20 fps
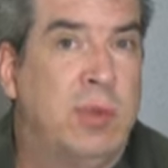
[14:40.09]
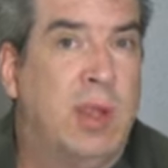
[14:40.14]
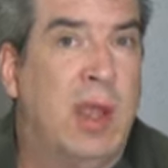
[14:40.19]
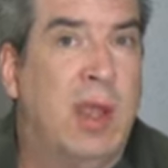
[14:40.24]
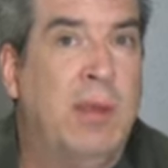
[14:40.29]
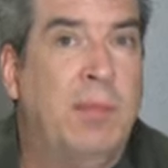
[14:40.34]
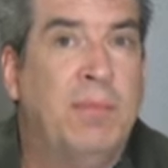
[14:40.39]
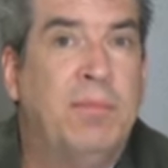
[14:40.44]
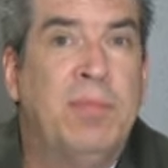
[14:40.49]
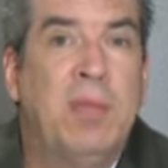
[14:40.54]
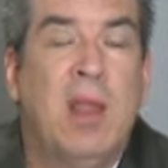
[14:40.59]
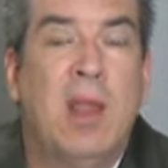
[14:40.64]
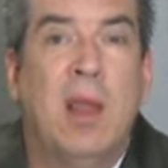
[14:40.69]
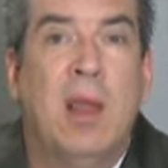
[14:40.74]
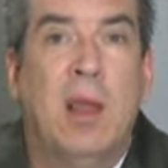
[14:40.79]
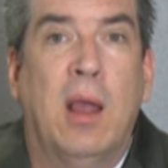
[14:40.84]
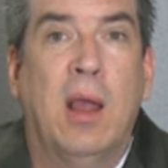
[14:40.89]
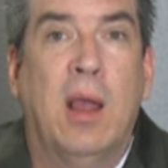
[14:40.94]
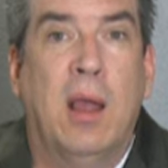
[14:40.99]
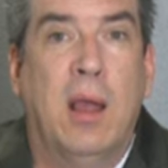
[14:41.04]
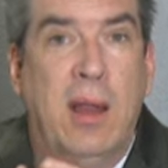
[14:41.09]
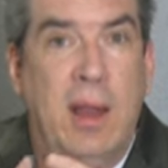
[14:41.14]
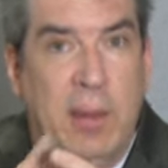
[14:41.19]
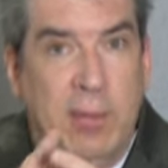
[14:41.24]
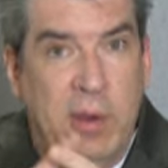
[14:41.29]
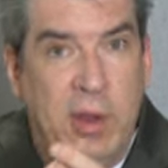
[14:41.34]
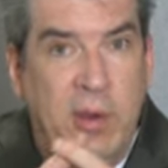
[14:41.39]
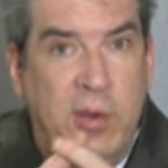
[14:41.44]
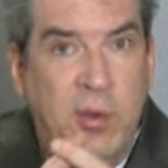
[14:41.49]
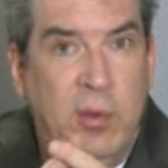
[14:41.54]
Okay, and
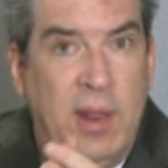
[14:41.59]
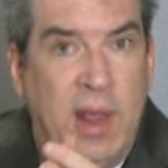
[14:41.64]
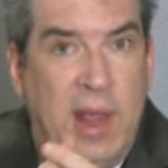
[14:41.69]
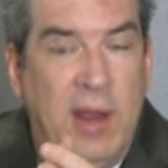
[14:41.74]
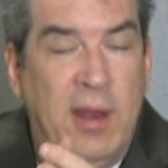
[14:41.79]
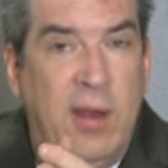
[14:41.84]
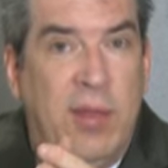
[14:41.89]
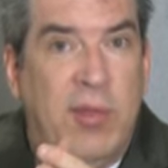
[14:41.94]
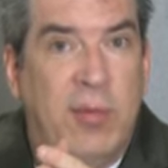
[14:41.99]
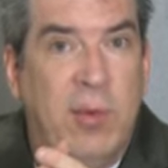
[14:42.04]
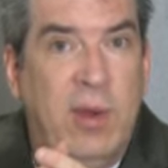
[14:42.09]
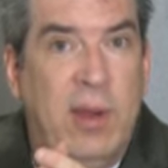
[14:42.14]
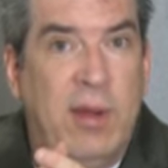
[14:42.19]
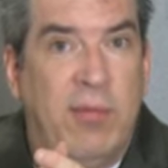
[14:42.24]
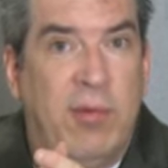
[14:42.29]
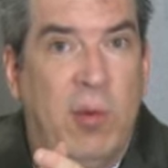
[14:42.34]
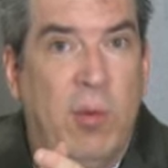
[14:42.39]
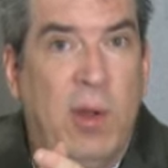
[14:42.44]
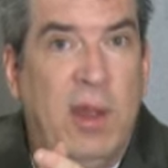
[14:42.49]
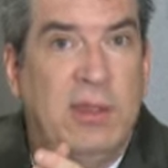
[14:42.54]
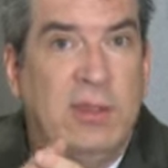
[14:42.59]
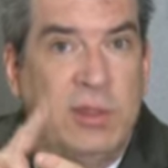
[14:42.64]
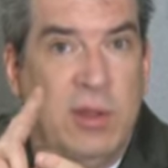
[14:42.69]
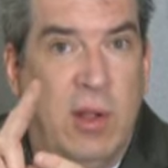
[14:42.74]
I'm going to do that in 3 different ways: